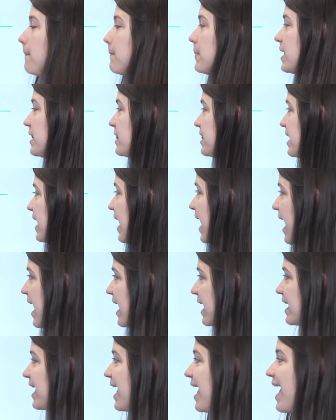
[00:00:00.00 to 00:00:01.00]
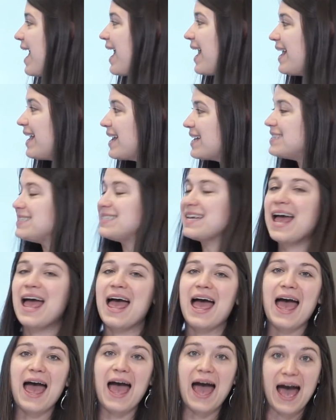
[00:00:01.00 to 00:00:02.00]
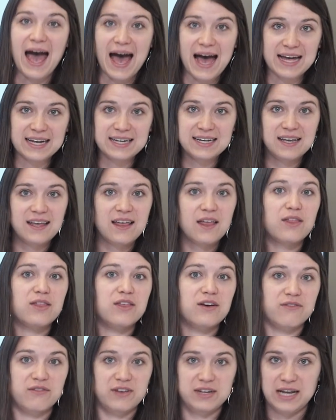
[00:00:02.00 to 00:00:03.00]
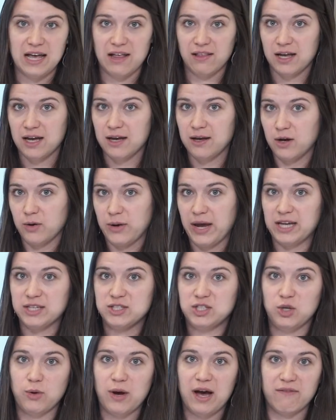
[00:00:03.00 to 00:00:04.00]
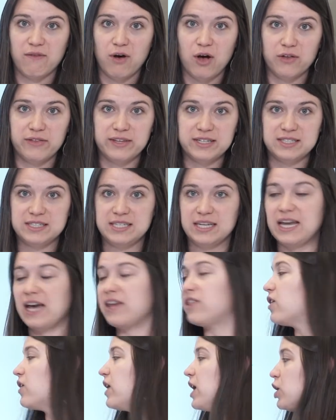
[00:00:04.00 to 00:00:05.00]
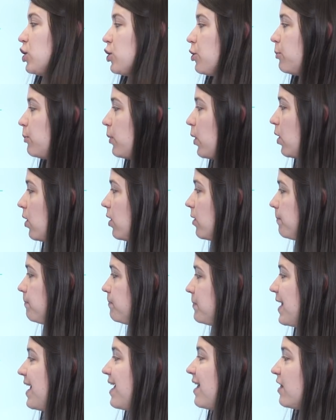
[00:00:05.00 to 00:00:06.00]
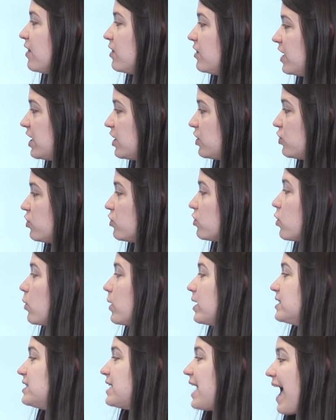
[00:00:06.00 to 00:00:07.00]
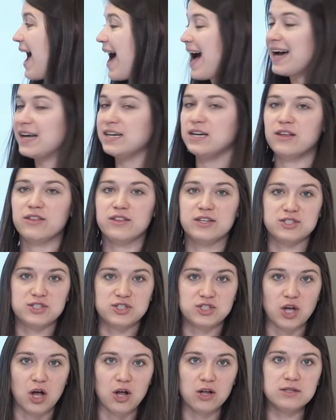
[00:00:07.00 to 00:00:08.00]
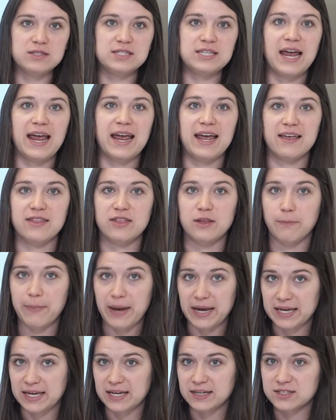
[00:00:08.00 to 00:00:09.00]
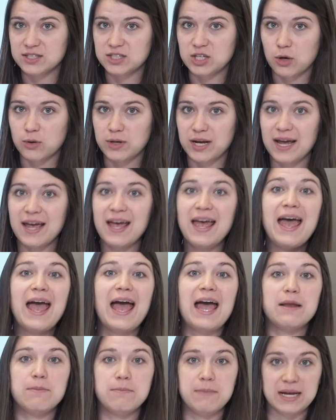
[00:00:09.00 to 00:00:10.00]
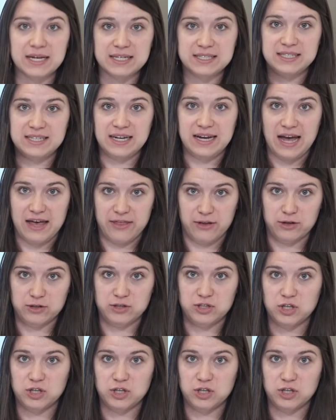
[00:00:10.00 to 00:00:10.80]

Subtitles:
Beat the egg and add the vanilla. Okay, so you have all this together in your bowl. Then you're going to add the salt and the baking soda and mix together.